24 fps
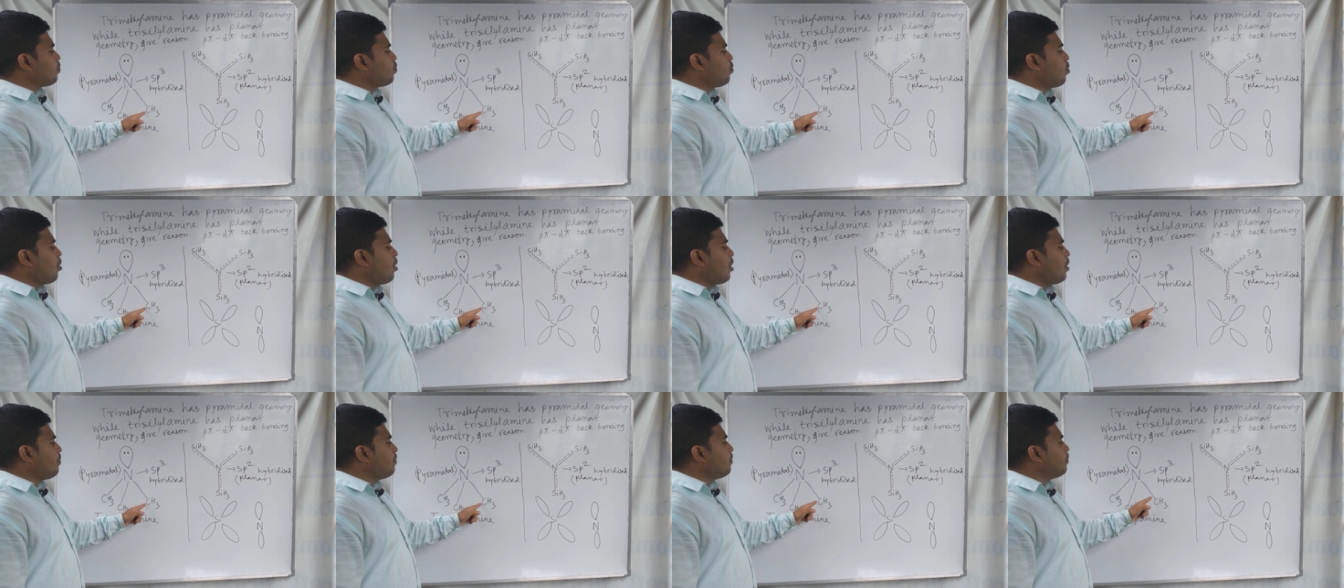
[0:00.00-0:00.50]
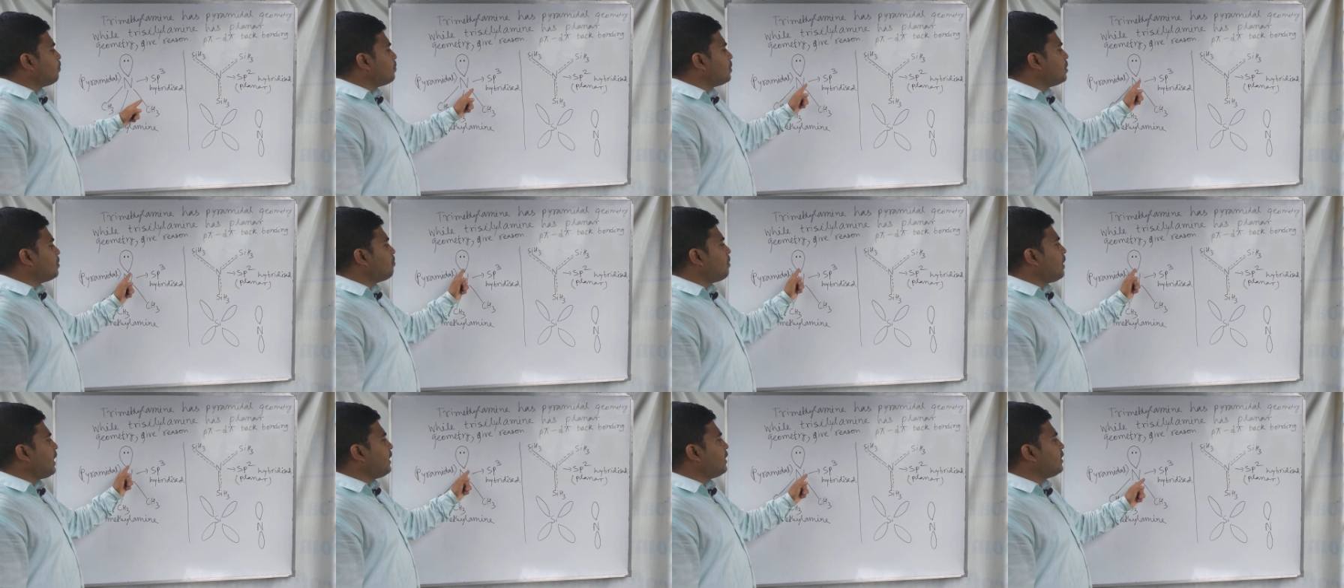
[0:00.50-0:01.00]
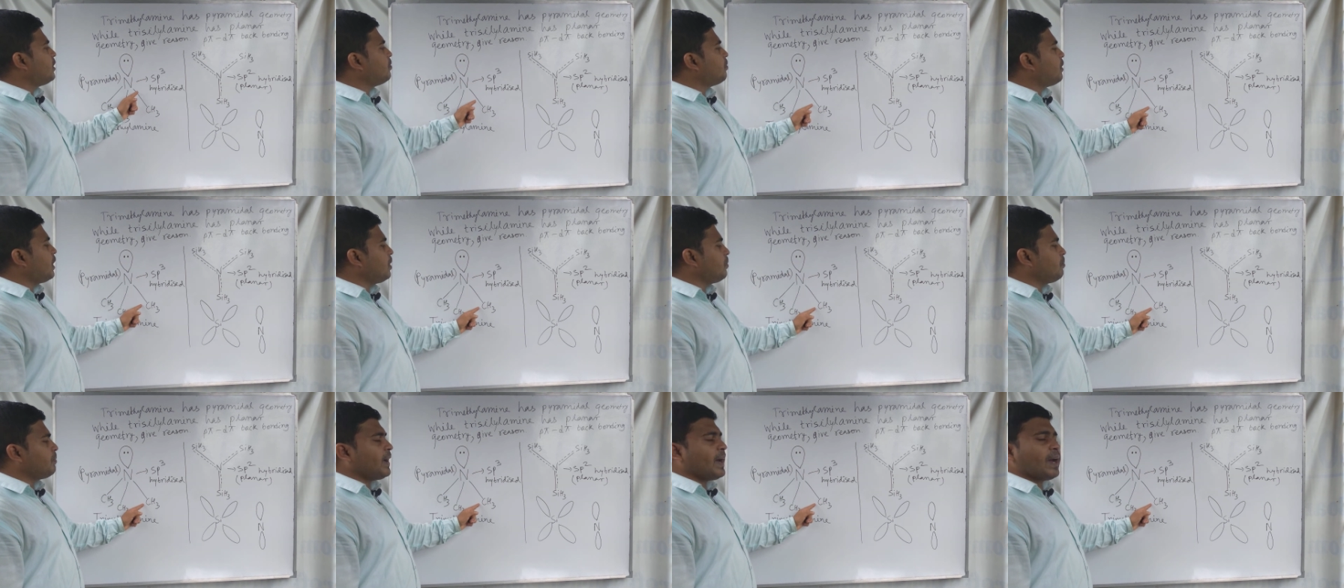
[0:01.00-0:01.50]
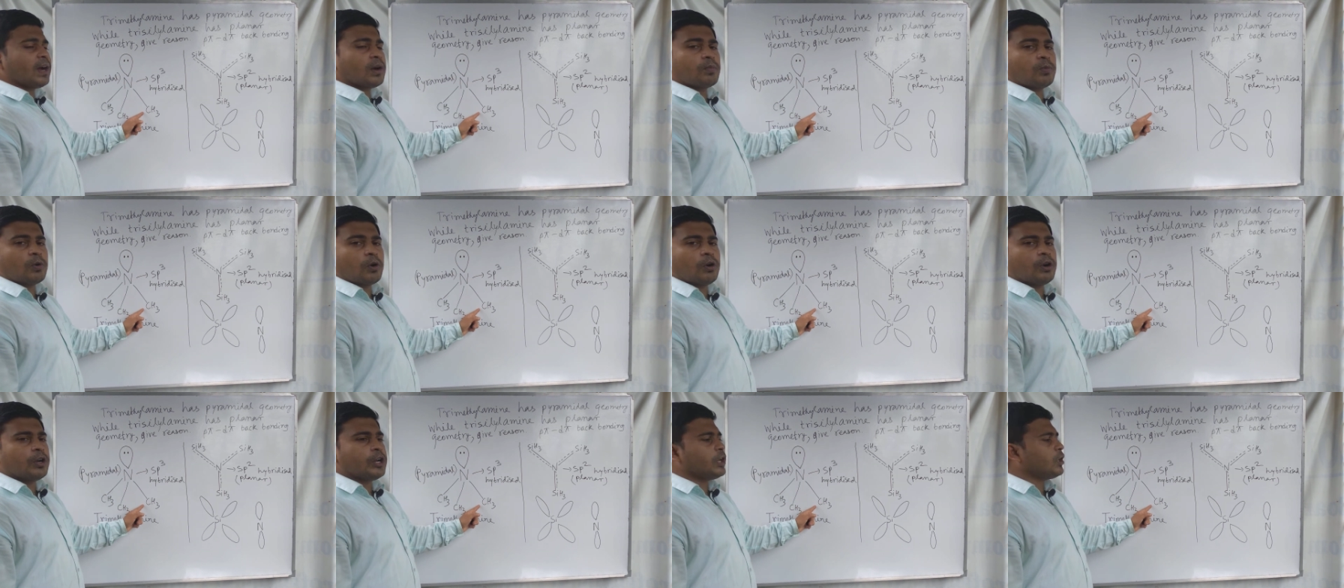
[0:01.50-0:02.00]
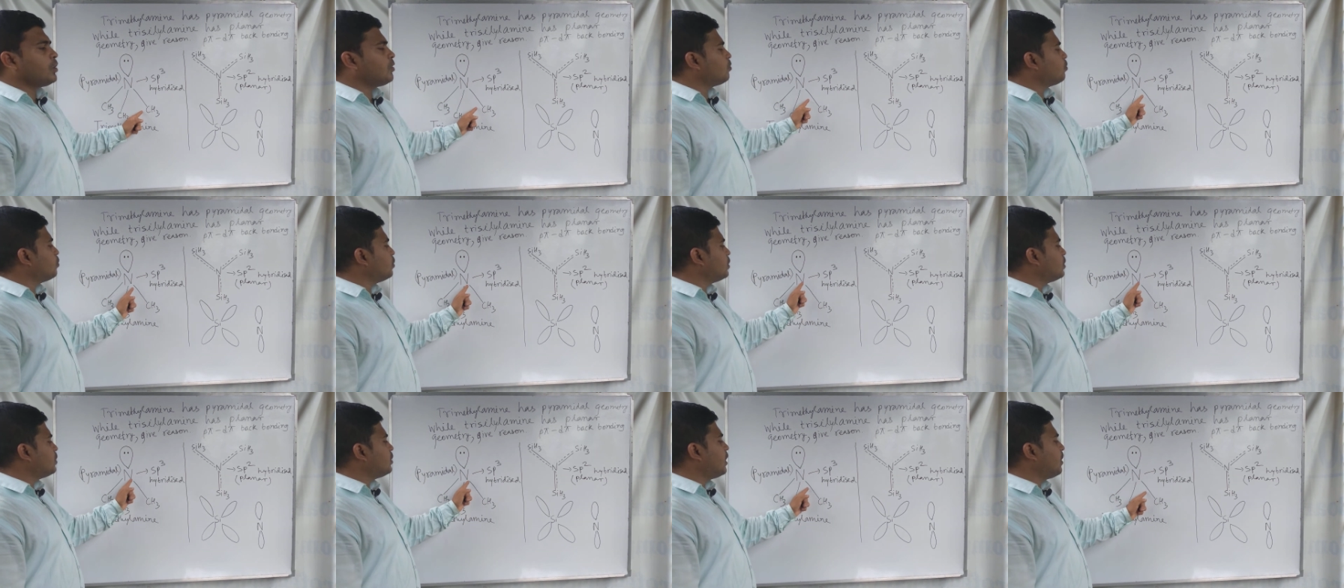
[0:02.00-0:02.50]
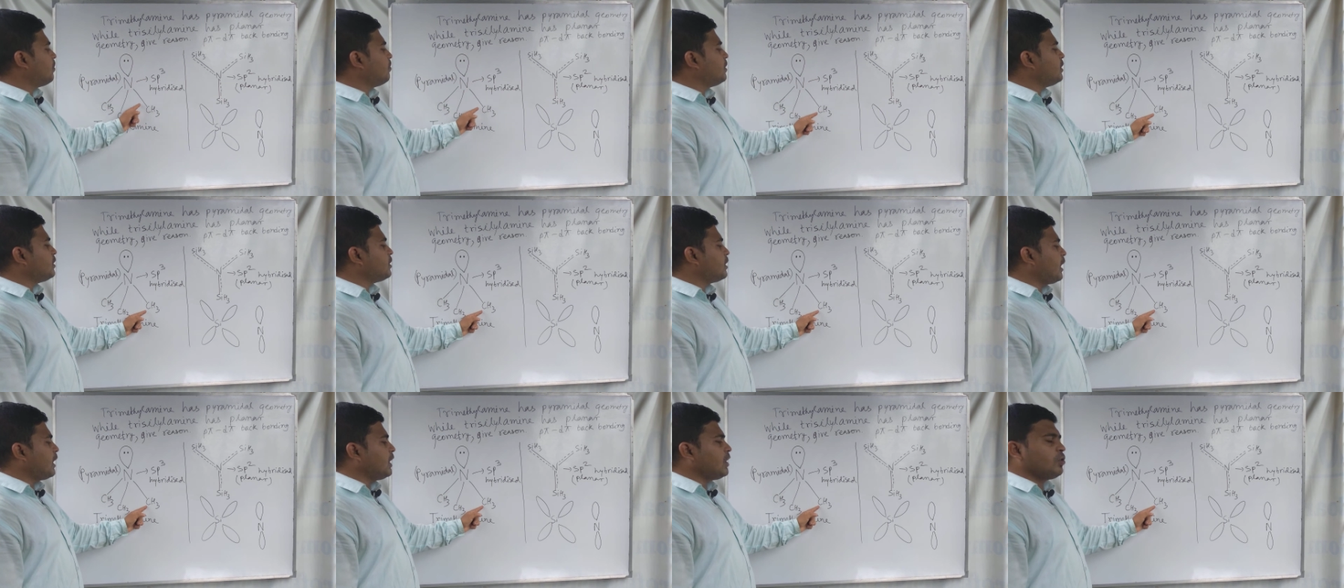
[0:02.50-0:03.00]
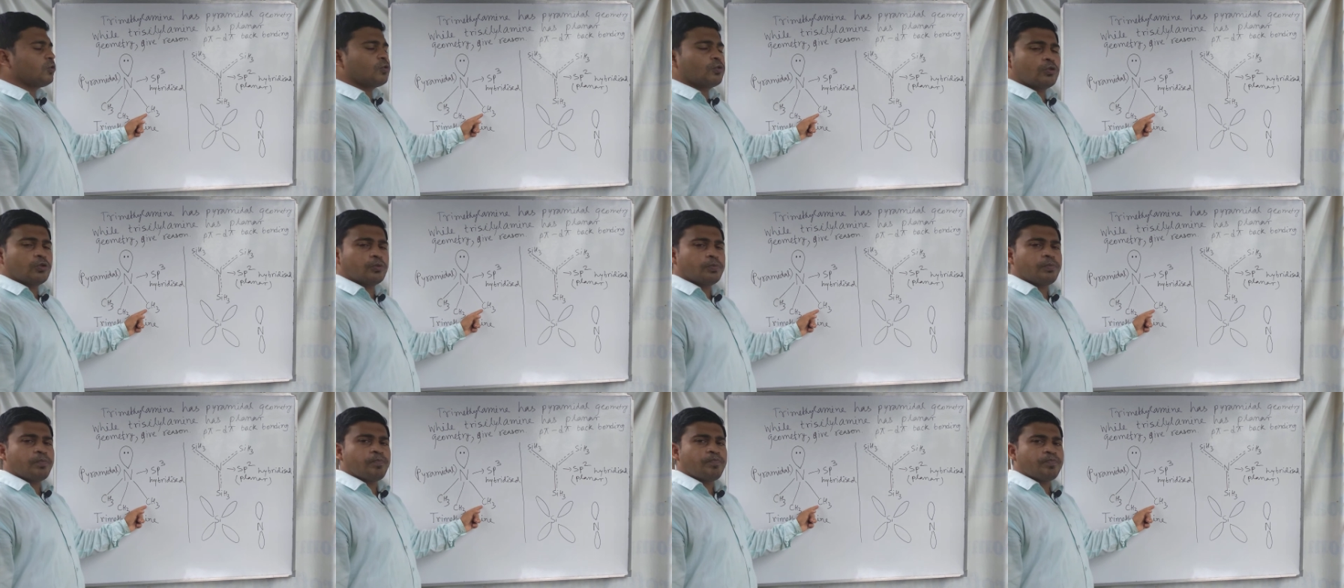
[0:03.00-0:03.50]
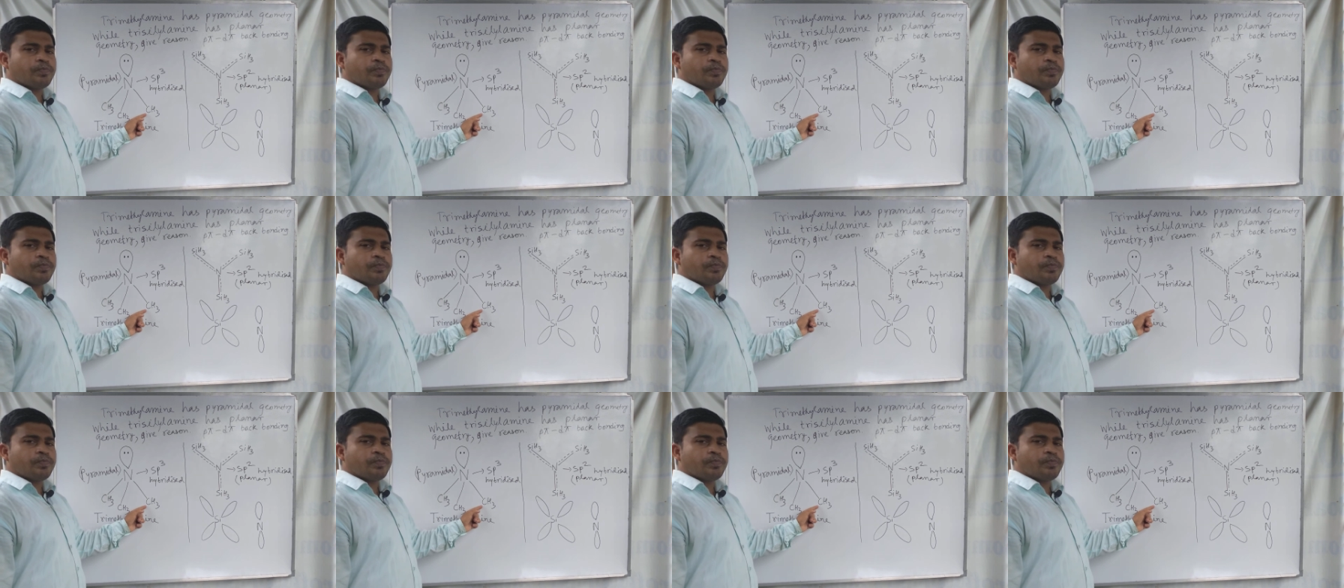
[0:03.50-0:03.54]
form pp back bonding with the methyl group